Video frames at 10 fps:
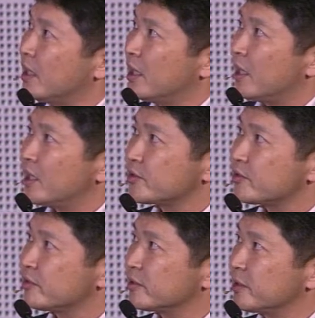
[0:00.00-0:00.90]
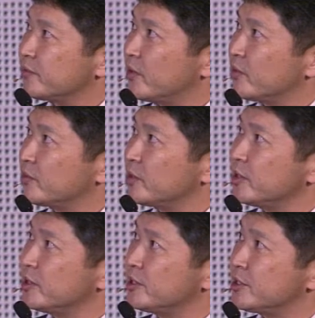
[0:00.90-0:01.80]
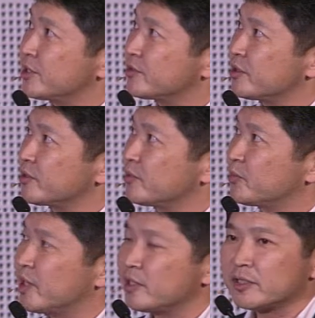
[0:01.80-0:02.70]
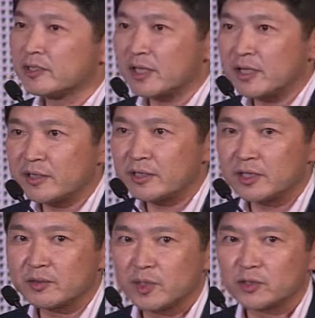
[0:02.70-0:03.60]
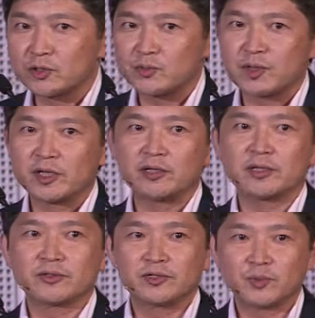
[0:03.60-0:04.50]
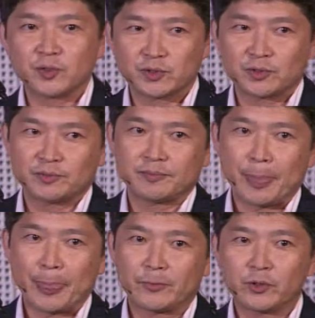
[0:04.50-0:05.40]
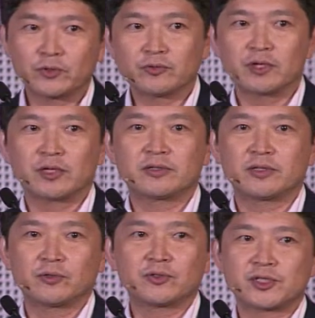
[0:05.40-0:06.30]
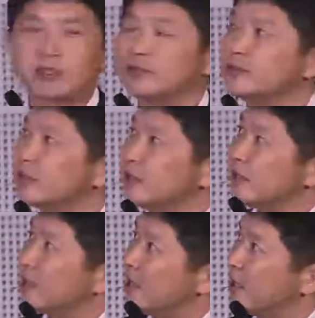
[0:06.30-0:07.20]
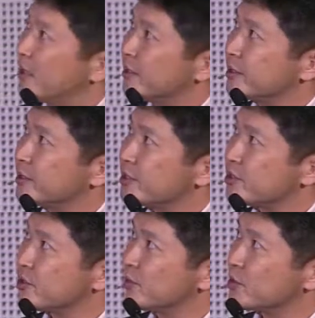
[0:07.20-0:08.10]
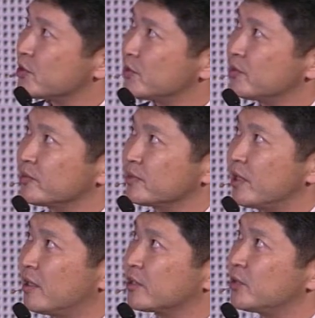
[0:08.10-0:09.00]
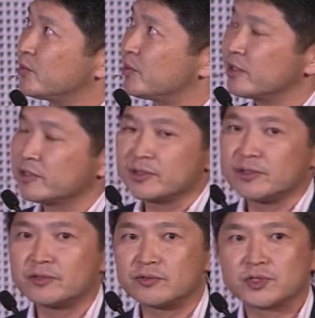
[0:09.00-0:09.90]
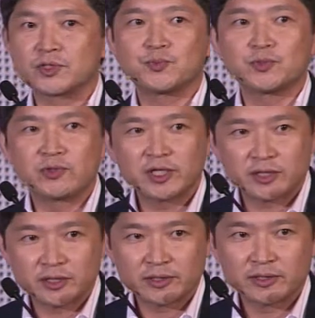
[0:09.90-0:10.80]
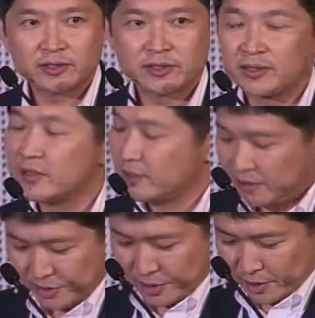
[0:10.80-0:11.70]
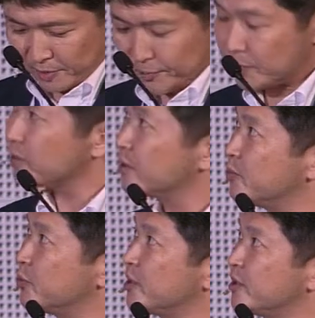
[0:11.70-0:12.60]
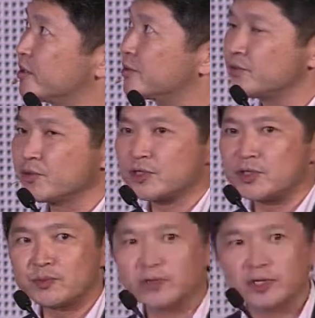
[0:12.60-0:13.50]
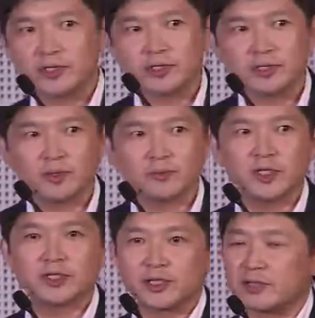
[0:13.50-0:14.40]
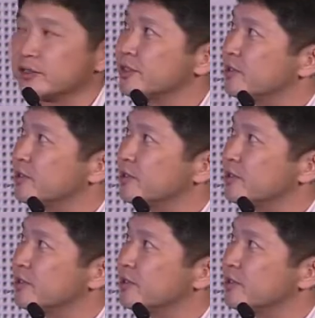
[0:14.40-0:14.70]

Actually, when we injected a very tiny amount of PEGylated liposome, not like a doxil, such liposome accumulate into the spleen, then began to stimulate the B cells,